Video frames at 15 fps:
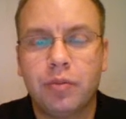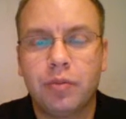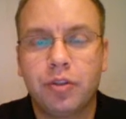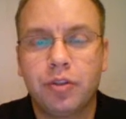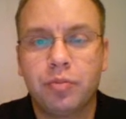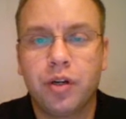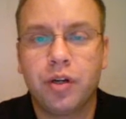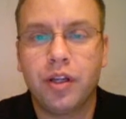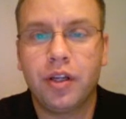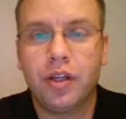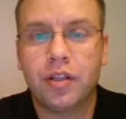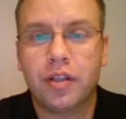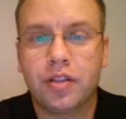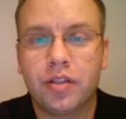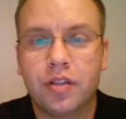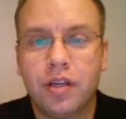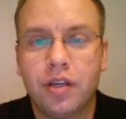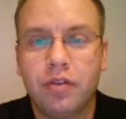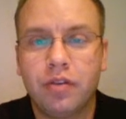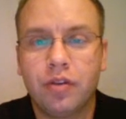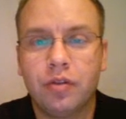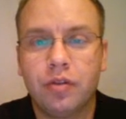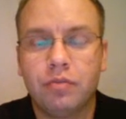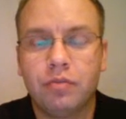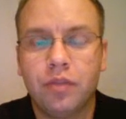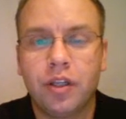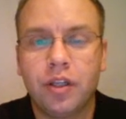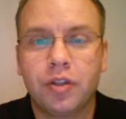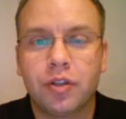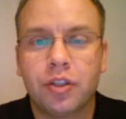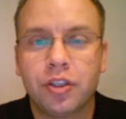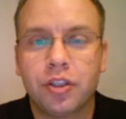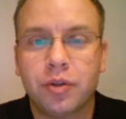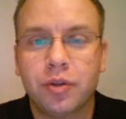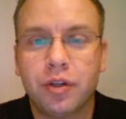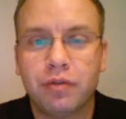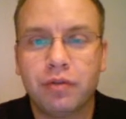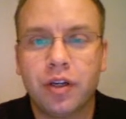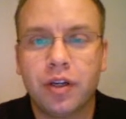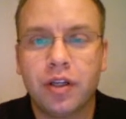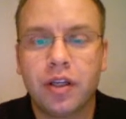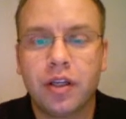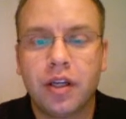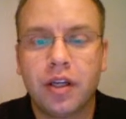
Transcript: much money it can save you and increase your refund.